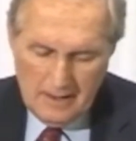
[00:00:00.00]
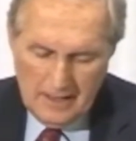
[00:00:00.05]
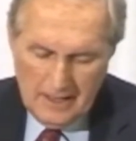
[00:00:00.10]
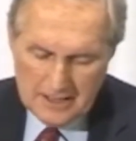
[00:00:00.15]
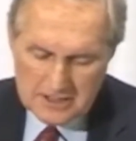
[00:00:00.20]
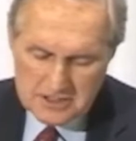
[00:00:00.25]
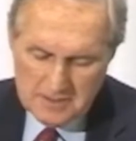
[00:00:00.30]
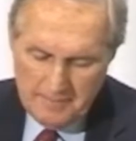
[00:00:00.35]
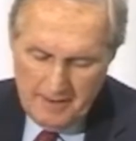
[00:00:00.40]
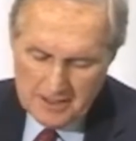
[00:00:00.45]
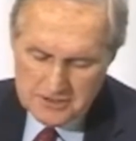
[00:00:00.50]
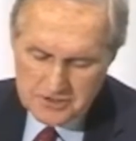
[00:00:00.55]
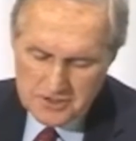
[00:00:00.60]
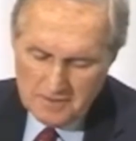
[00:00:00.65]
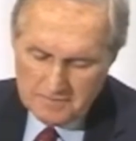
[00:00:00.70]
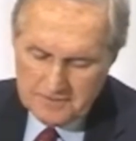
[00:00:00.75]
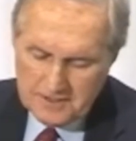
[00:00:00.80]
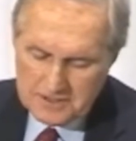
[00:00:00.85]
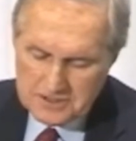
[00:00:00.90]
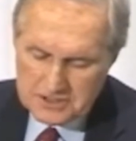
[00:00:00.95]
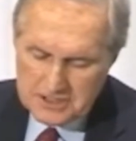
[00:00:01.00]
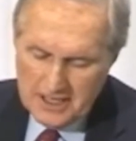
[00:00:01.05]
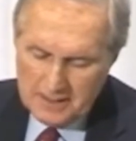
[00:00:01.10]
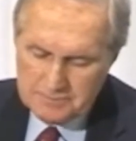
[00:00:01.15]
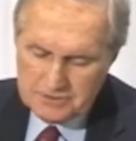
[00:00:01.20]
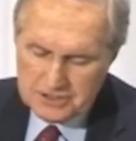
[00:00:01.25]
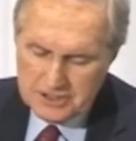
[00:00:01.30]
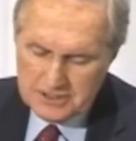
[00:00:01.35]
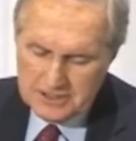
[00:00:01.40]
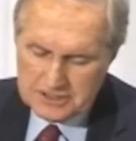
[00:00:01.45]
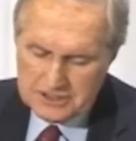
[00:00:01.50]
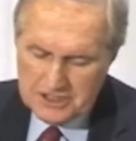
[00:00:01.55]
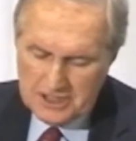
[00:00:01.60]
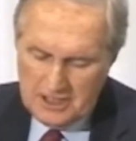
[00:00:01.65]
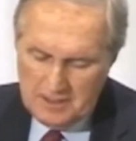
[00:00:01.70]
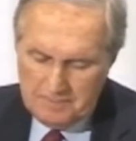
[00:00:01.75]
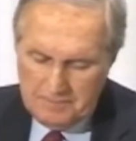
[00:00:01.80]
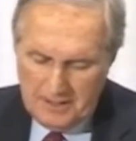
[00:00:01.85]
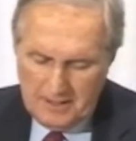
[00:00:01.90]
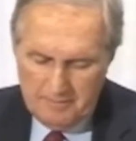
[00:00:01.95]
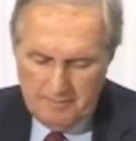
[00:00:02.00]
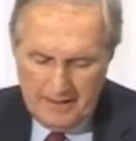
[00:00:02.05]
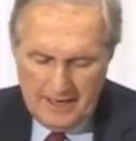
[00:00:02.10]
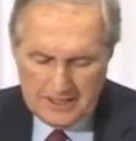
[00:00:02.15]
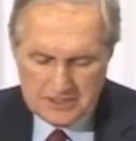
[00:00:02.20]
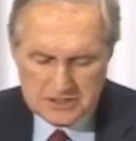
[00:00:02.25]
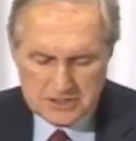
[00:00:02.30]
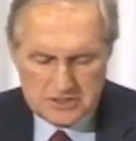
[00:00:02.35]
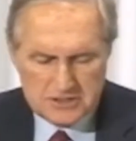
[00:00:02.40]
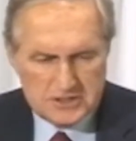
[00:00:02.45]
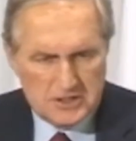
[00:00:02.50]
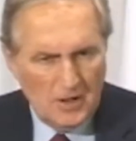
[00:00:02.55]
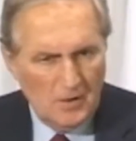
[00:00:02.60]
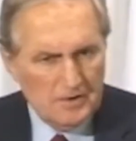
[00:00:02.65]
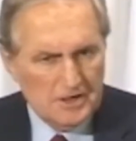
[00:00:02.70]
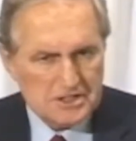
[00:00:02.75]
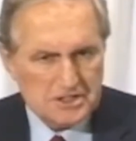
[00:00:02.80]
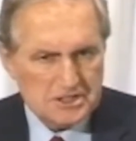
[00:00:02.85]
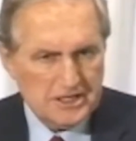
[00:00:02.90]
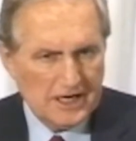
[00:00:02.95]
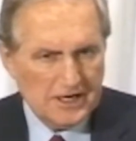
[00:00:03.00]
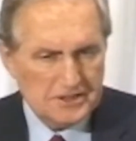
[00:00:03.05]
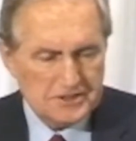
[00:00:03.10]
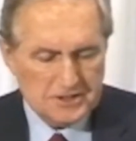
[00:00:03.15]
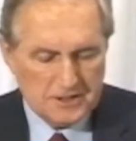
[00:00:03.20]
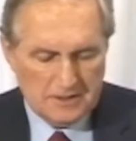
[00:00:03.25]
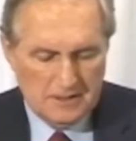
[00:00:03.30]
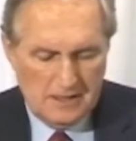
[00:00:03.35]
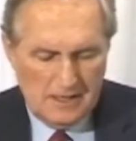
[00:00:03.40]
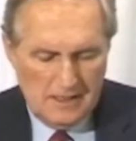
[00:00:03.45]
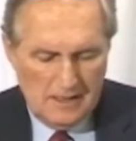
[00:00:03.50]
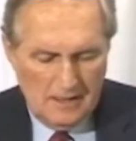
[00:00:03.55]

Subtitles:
As a measure of consumption, the GDP makes no distinction